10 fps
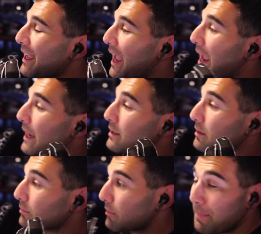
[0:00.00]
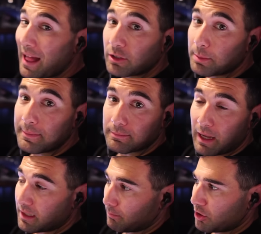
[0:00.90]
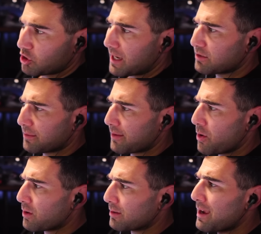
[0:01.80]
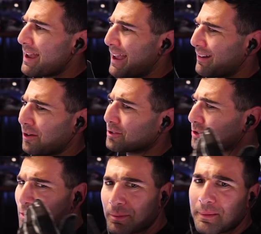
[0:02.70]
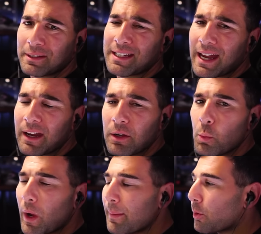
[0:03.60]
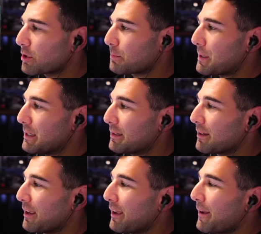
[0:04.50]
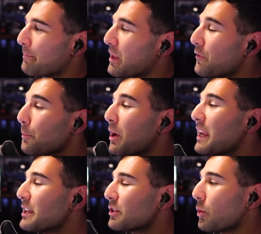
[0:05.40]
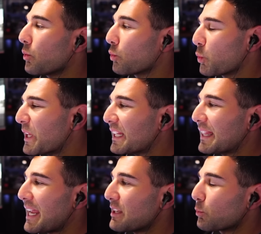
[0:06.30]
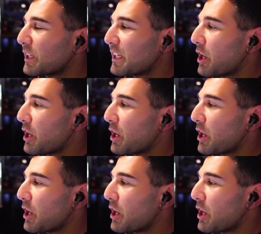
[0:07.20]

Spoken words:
And the balance will be much nicer in the corner. And also you'll be able to carry way more speed. If you're braking really late, really